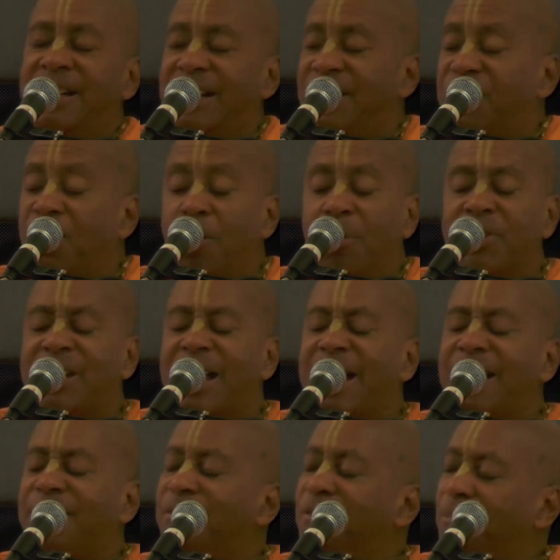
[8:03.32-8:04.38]
It's almost
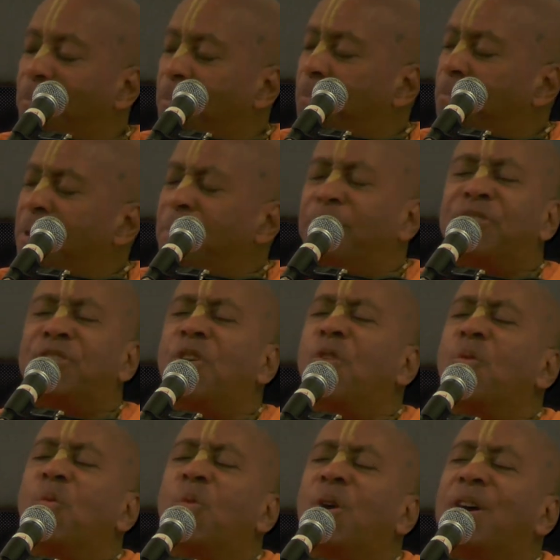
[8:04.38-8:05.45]
like people
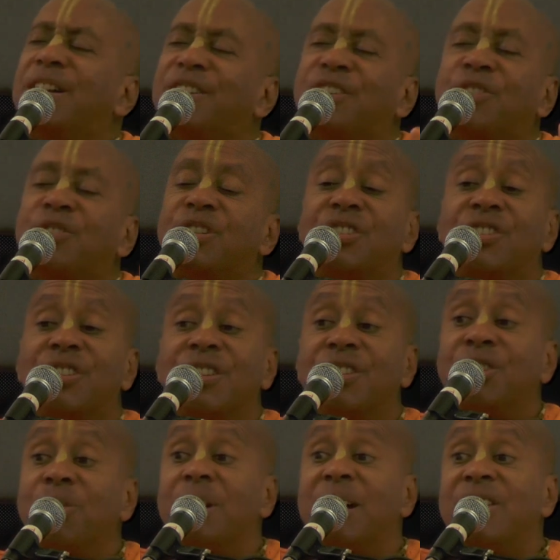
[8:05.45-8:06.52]
don't want Krishna
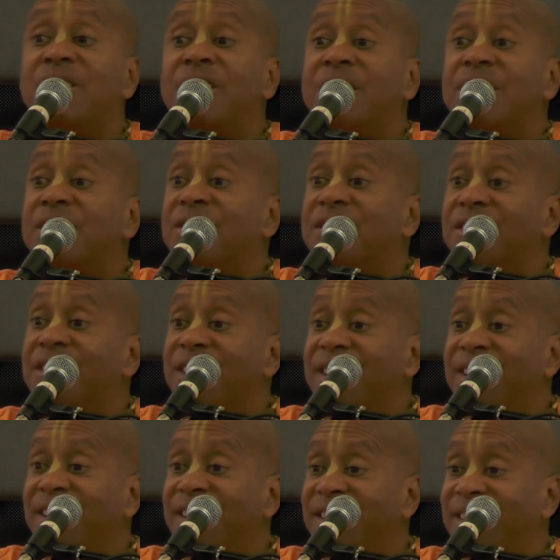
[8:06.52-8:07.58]
to exist.